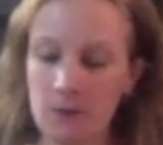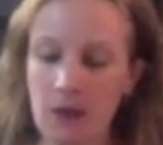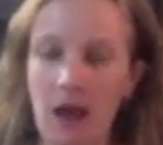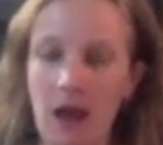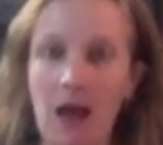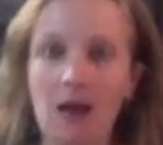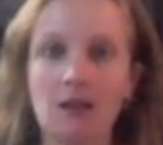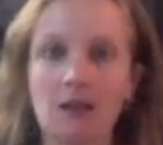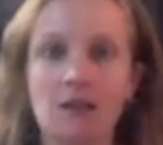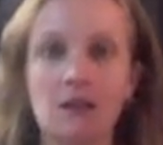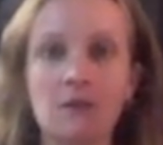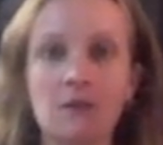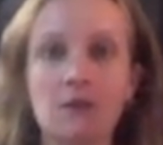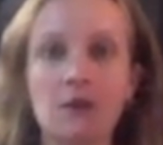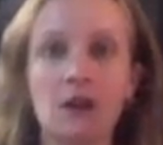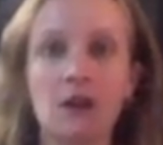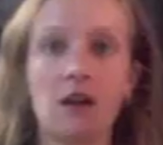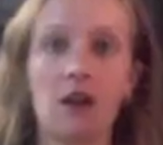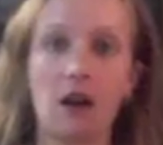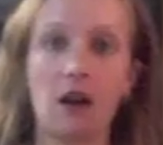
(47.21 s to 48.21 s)
at
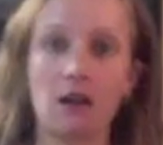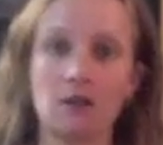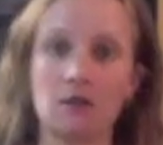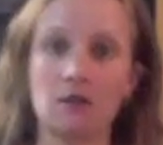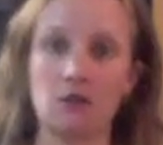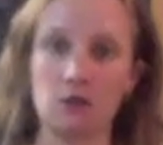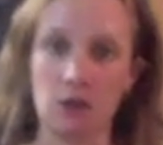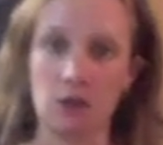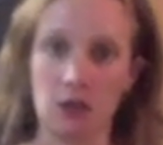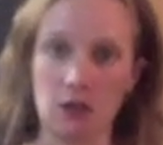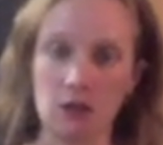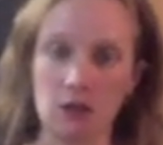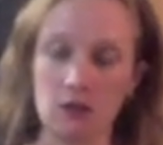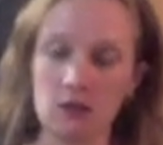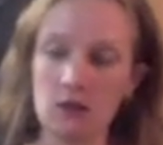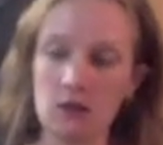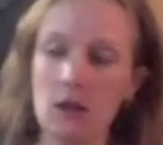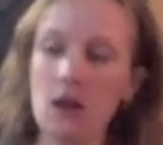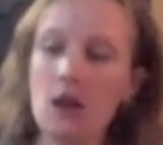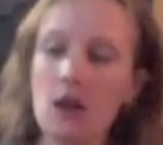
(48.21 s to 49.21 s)
different concentrations.
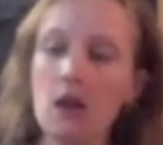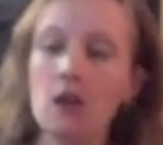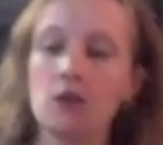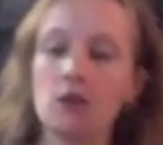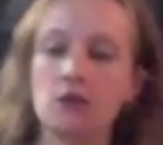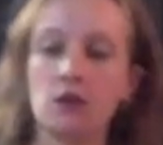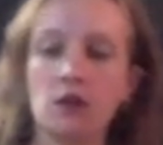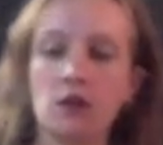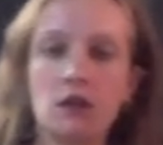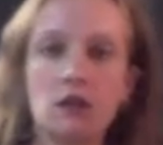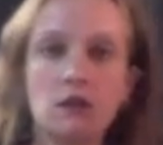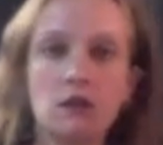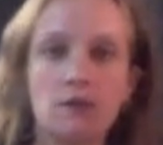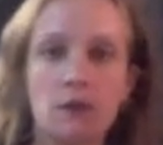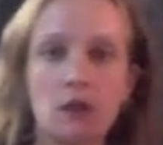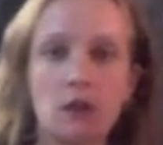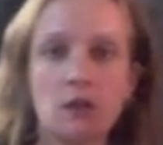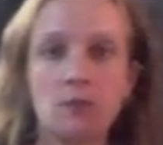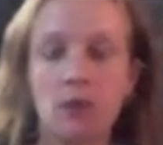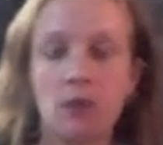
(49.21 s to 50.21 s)
So this
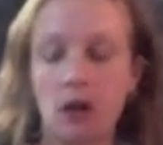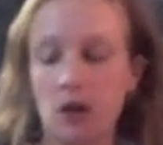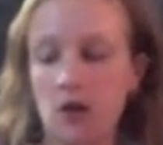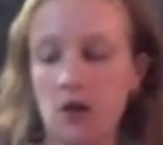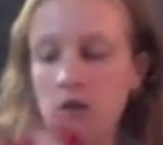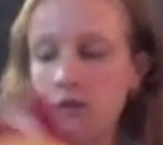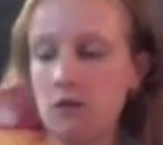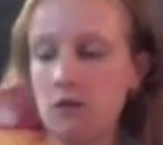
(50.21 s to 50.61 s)
first part,